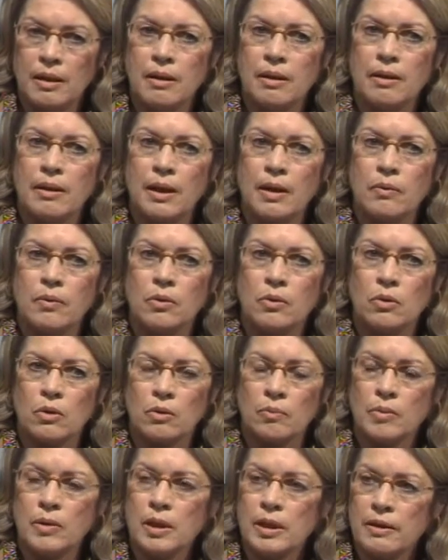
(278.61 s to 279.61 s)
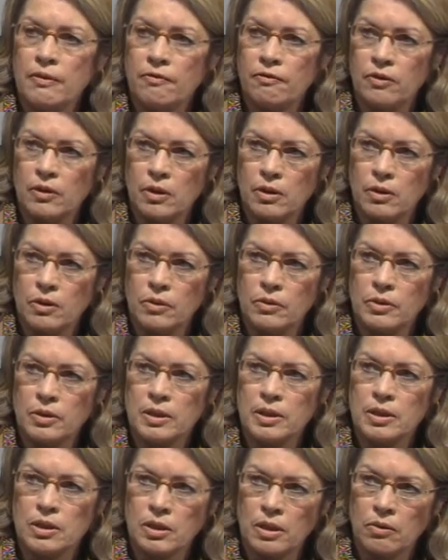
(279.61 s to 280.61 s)
that would normally flow to
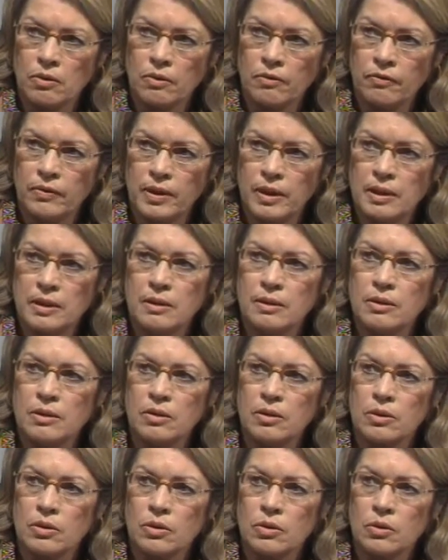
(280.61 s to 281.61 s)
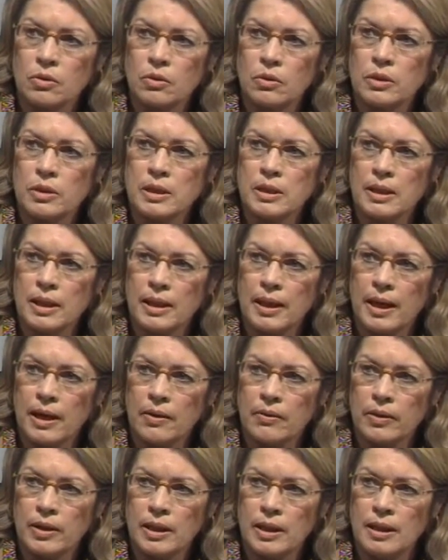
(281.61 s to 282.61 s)
the general fund, to the schools and the
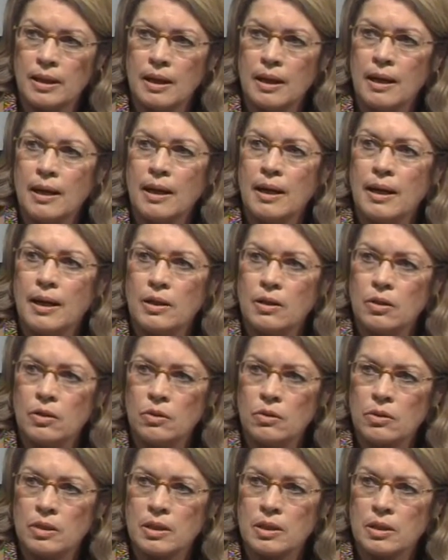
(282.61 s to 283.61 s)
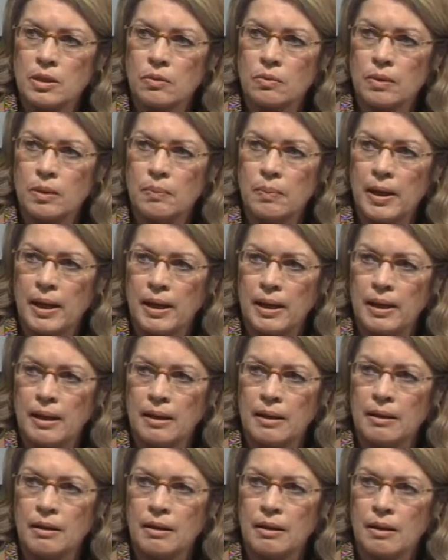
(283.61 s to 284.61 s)
county, and use it to
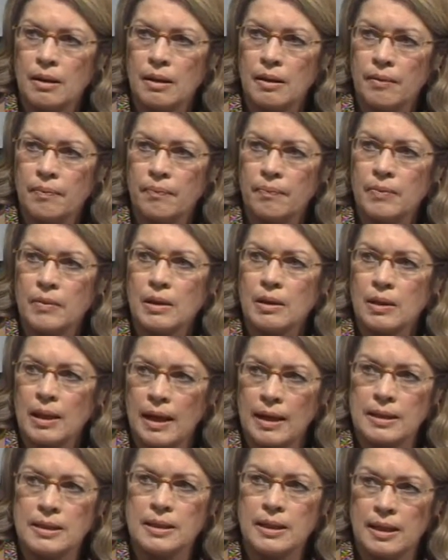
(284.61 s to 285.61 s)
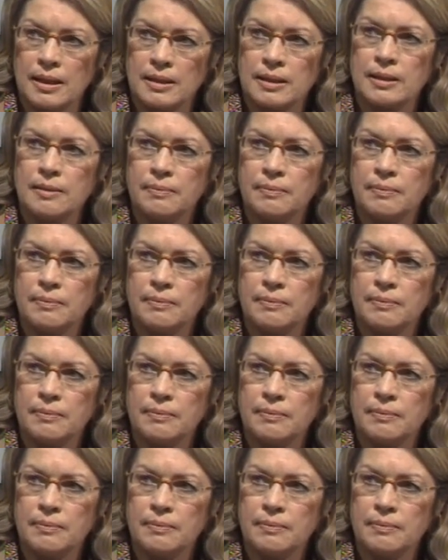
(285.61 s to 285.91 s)
repay that debt.